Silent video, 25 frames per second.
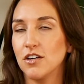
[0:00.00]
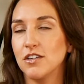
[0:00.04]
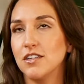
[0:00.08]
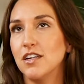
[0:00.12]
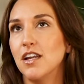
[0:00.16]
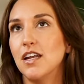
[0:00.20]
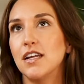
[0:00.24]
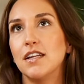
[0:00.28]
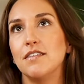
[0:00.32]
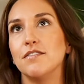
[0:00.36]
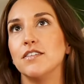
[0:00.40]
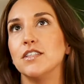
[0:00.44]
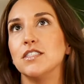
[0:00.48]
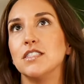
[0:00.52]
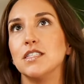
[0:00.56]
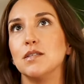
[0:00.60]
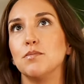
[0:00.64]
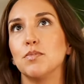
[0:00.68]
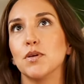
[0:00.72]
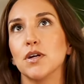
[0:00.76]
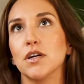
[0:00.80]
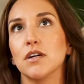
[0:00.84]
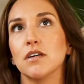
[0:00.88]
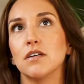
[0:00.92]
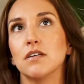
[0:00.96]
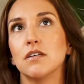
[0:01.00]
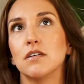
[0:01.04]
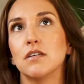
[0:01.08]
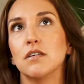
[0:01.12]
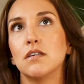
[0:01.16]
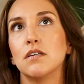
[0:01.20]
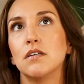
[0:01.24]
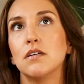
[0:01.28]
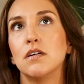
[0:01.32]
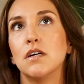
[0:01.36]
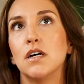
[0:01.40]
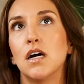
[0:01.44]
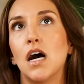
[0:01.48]
not even deeper,
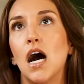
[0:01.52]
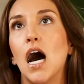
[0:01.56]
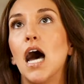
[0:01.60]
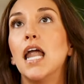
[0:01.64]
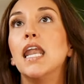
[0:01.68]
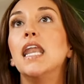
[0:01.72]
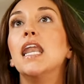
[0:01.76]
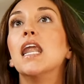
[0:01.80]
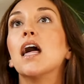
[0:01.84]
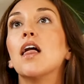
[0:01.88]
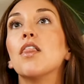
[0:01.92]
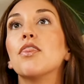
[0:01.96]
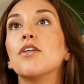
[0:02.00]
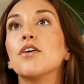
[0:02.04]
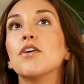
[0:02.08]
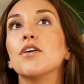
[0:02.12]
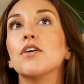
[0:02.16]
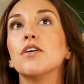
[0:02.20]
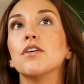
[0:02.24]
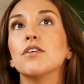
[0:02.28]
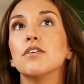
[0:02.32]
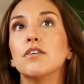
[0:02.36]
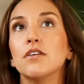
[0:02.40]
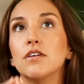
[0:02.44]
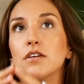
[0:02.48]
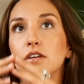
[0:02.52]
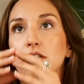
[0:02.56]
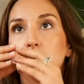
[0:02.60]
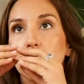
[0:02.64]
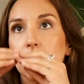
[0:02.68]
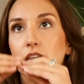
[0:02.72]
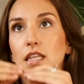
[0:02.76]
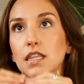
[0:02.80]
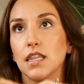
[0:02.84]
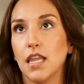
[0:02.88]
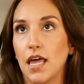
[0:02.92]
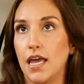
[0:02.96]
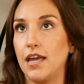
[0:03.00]
another
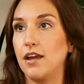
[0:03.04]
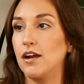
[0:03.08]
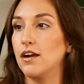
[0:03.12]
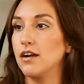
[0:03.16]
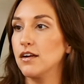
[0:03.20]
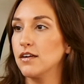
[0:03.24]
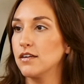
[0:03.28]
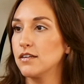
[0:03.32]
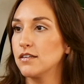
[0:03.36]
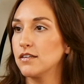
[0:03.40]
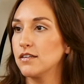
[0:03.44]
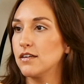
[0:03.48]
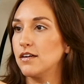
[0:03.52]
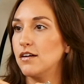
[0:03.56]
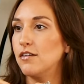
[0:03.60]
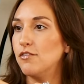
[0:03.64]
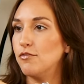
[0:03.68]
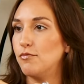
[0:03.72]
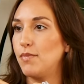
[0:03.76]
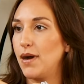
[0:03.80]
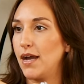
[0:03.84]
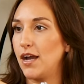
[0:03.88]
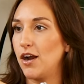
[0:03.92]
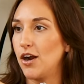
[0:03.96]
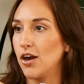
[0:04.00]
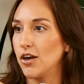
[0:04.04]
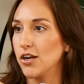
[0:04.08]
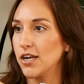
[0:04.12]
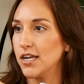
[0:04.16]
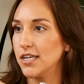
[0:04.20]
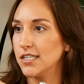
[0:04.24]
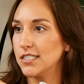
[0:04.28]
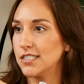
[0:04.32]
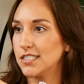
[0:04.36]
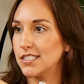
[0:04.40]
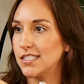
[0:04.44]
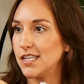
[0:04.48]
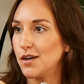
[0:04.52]
layer of my
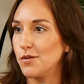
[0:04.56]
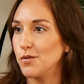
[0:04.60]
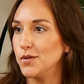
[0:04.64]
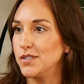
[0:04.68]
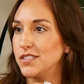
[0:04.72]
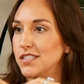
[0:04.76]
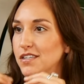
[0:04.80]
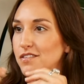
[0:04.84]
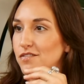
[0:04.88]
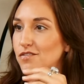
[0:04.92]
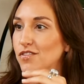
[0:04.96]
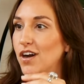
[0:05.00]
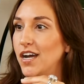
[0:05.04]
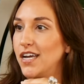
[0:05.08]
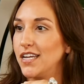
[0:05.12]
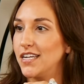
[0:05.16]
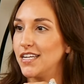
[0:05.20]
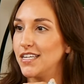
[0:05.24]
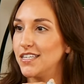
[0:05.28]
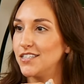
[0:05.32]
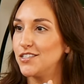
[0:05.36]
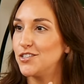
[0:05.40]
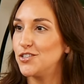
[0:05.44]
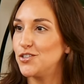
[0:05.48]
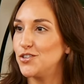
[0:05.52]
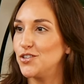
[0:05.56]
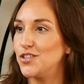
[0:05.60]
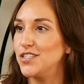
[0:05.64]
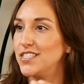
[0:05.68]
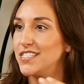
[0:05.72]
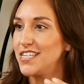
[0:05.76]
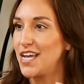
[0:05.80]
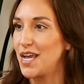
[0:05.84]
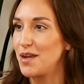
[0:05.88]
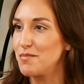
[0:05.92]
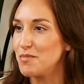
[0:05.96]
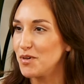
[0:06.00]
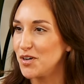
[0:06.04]
artist that was invited to the
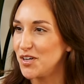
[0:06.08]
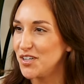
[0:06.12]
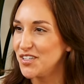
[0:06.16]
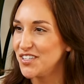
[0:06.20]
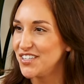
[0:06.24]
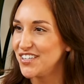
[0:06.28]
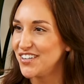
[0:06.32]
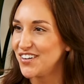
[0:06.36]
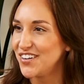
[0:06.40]
table,